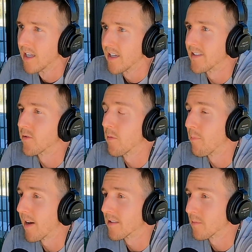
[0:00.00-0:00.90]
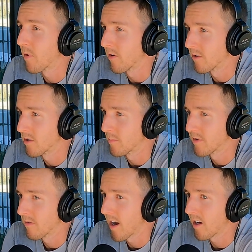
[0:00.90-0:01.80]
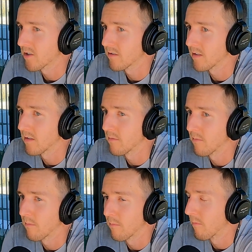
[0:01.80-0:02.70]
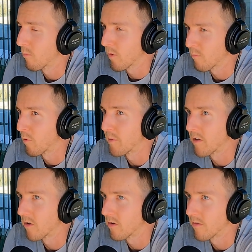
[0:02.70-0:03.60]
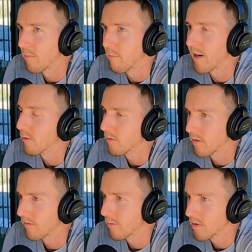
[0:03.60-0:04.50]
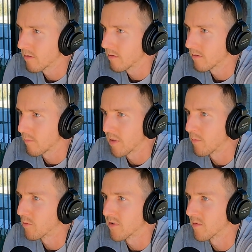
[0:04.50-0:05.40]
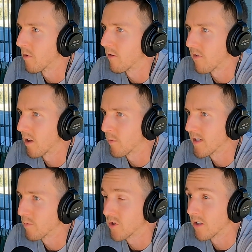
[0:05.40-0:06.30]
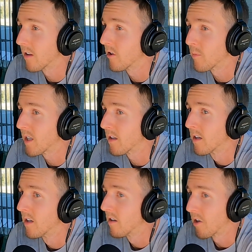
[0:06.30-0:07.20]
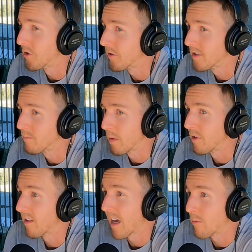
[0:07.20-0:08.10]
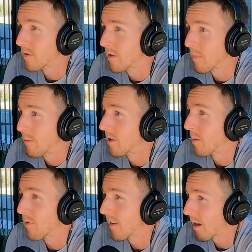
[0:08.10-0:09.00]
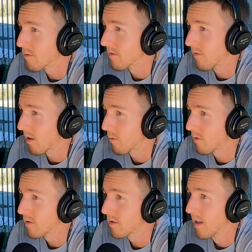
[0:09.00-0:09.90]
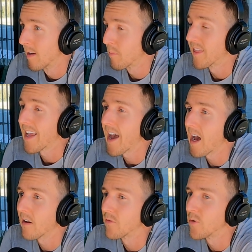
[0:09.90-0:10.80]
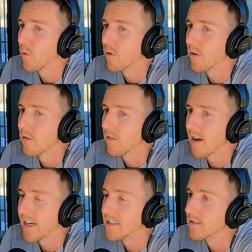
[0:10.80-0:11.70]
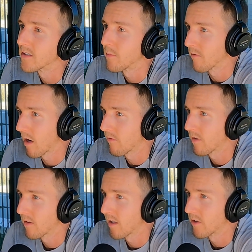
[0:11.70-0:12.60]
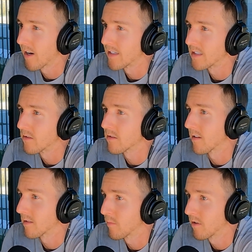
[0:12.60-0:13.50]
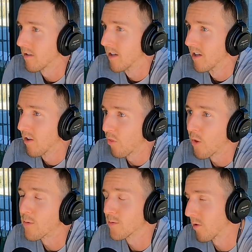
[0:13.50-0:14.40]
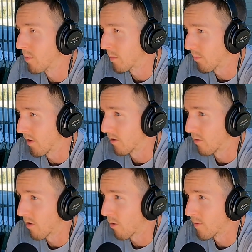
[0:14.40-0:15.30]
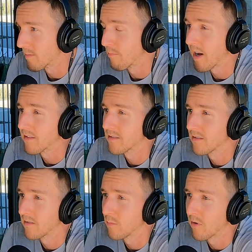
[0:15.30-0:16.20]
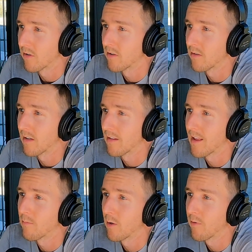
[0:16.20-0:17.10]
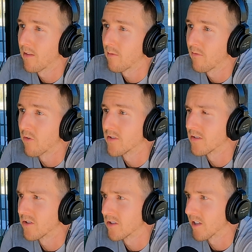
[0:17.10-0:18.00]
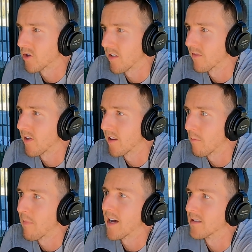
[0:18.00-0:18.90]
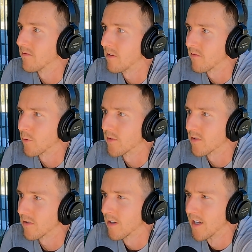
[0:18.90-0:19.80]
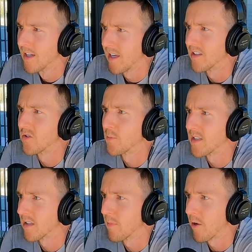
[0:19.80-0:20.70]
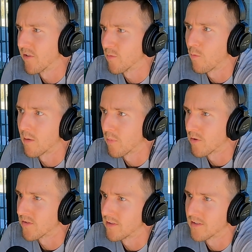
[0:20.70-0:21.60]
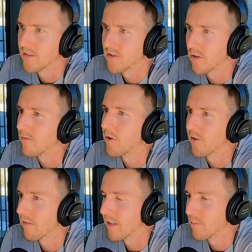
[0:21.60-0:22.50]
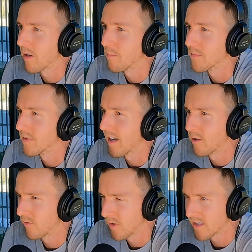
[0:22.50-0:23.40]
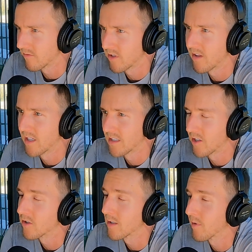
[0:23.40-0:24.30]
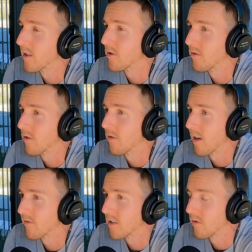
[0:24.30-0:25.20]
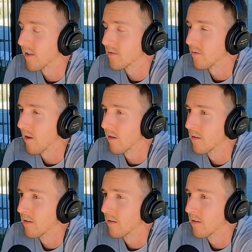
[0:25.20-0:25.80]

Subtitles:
And so the best partnerships are actually what would be called micro influencers, or people with just small followings, which could literally be hundreds, maybe 1,000, maybe a couple thousand followers, but they have your ideal demographic and your ideal customer. Those are the people that are always best to partner and collaborate with, versus just like trying to find the massive influencer and assuming somehow this one person is going to solve all your leads problems. I don't know if you guys have done that intentionally, but I do know I've seen you guys do that.